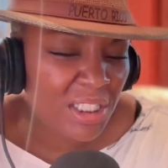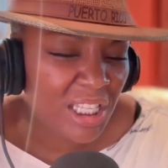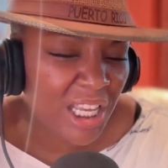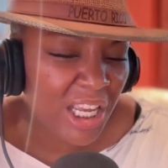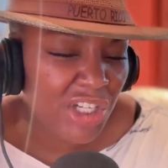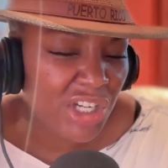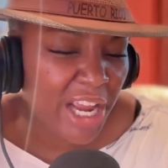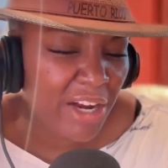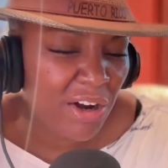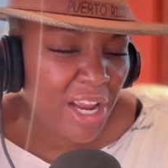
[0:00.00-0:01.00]
Was The
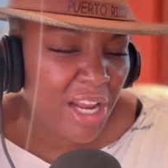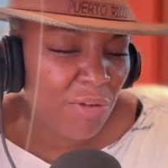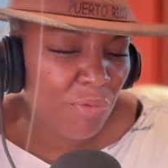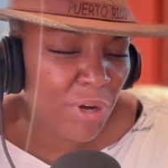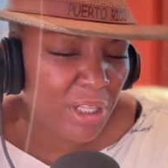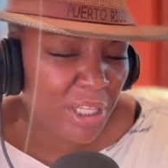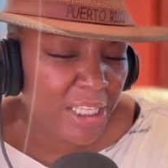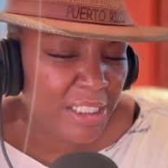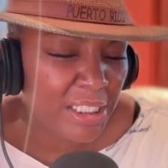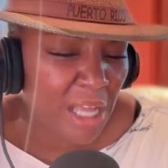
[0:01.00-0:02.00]
Hitchhiker and
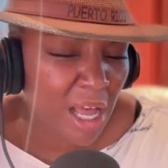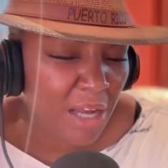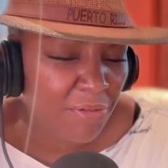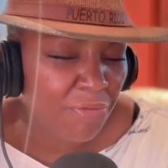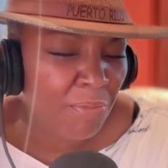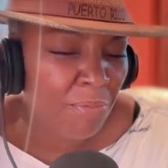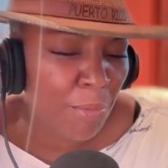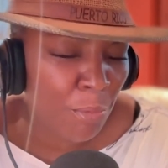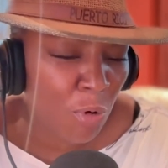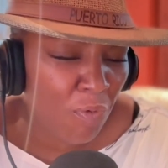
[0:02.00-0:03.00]
Ridley Scott from
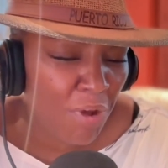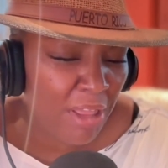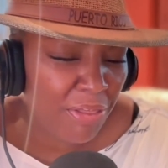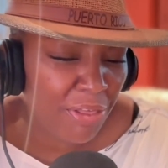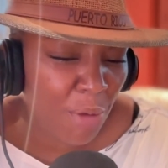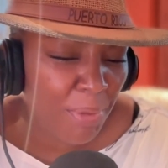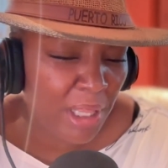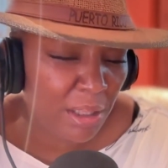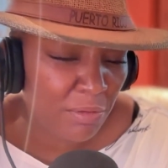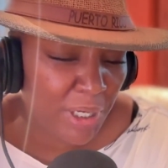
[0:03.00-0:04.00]
movie Thelma
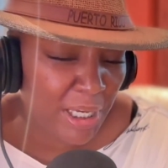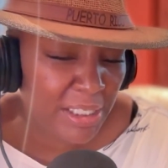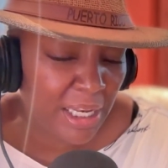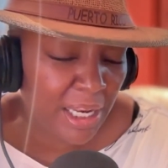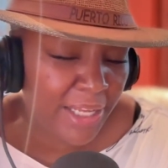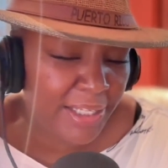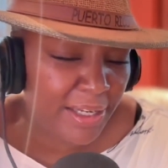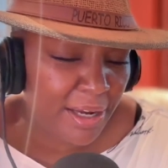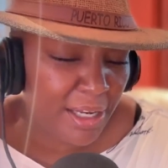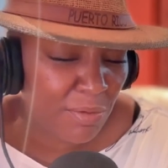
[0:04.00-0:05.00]
and Louise in
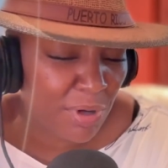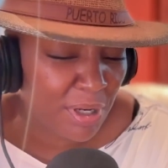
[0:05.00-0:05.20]
1991.